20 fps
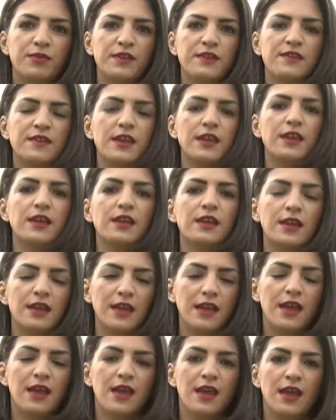
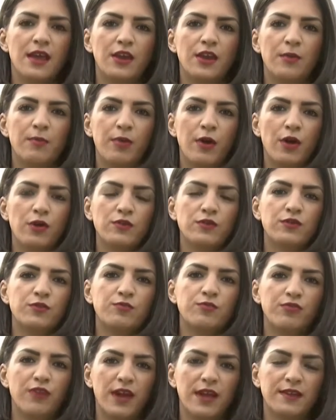particularly in a post
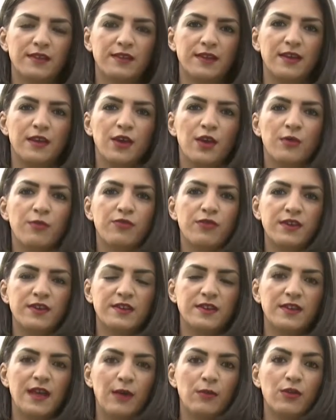Brexit
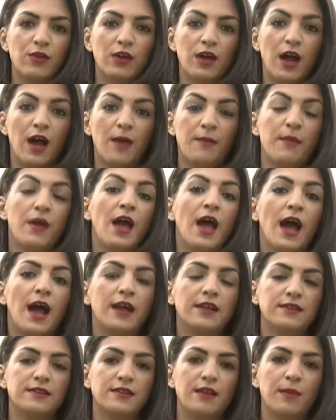Britain that will come
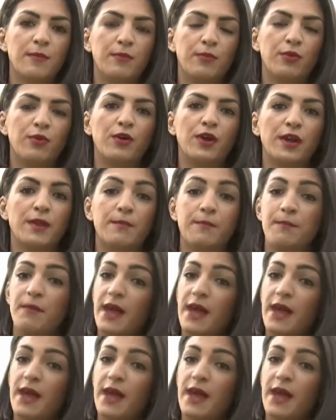at some point.